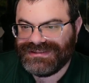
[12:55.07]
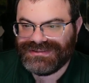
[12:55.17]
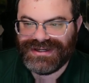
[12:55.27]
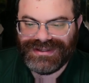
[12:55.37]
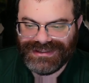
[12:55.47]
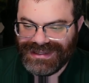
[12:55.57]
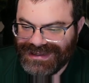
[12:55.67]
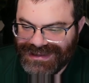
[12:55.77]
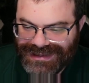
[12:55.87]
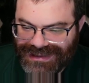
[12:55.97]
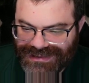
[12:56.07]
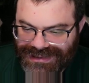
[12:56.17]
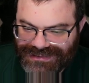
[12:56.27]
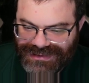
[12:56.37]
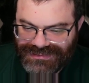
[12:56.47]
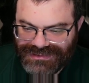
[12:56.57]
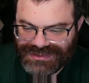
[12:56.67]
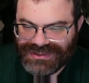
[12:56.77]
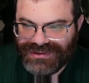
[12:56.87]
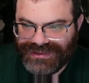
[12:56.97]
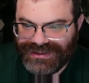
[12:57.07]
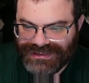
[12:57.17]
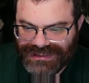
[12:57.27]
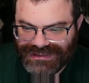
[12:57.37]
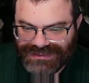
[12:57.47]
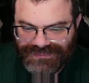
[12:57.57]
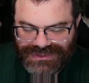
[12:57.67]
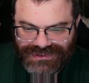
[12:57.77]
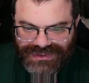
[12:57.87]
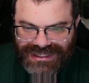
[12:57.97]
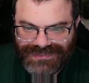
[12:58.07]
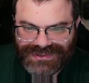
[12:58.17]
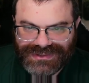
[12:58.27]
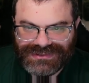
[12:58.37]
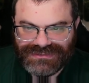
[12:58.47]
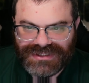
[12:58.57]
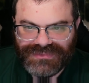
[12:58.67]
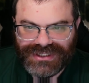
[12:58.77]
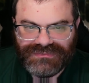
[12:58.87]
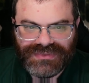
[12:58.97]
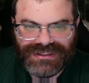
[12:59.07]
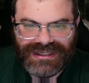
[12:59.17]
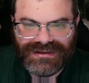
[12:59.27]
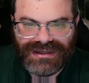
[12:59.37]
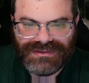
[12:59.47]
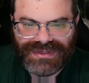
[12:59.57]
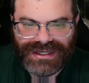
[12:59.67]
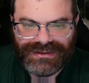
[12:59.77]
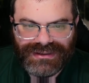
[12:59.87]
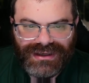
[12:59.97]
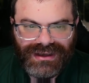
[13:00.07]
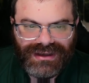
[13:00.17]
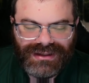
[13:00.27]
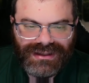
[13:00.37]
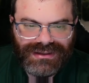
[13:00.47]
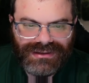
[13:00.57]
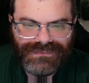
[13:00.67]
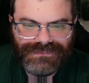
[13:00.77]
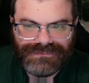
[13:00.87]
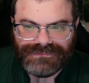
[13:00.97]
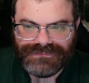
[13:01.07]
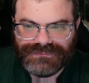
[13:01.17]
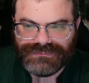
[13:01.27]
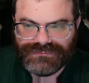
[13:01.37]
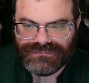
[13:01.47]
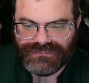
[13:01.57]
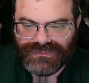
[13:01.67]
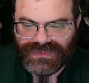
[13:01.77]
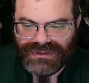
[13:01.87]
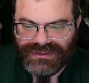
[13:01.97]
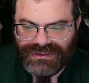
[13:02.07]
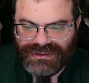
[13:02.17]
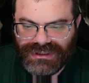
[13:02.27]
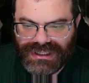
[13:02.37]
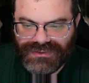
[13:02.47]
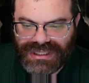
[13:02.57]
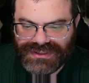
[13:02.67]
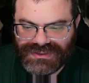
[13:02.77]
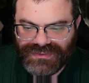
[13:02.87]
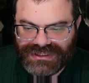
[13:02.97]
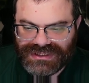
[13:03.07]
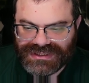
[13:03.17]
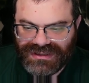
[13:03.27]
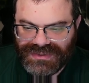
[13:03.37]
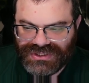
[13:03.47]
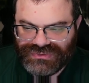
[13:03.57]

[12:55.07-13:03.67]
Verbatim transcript: this is, sorry. I, I got a little stall there. Um, don't know what happened to my brain, but I got it back. Um, Okay, so this is going to be a